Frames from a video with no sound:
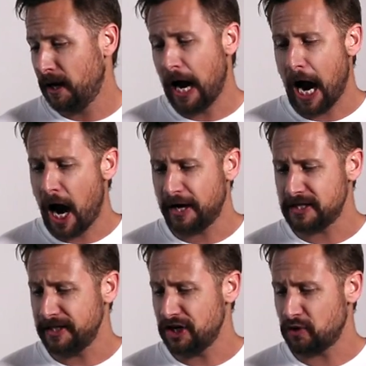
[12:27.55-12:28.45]
I
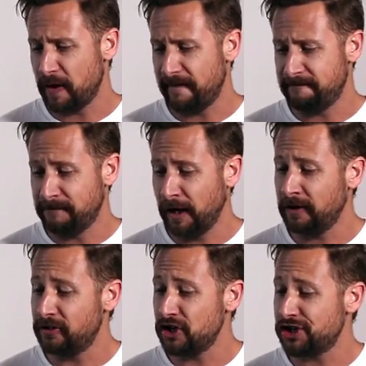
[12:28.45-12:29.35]
honestly just want to
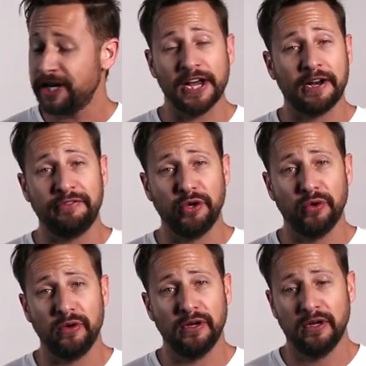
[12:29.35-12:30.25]
fuck the shit out of
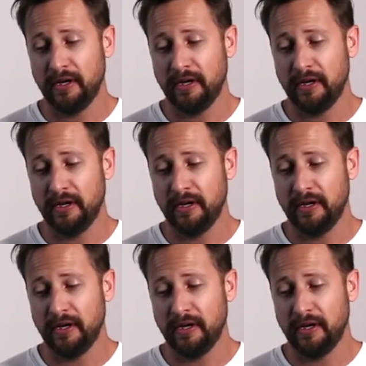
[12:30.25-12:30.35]
you